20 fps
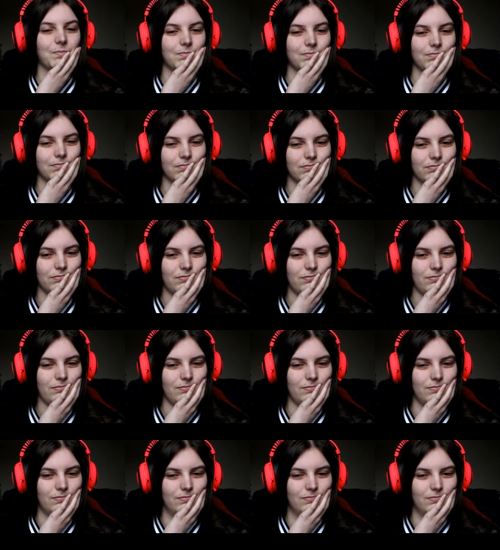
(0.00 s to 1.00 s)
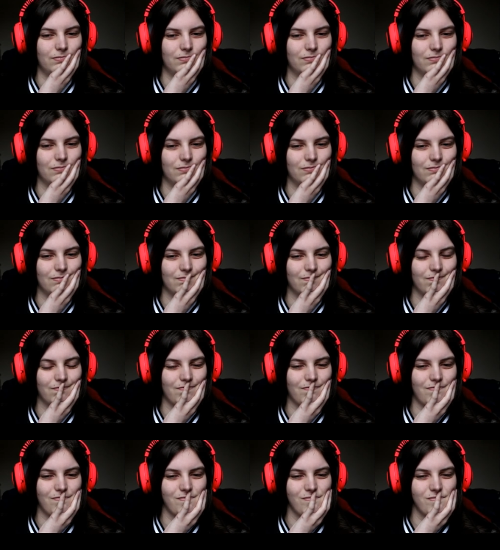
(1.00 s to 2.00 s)

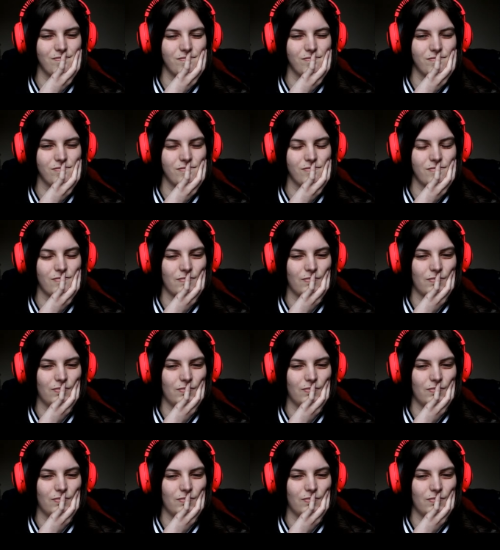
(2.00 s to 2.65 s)
Nothing is said.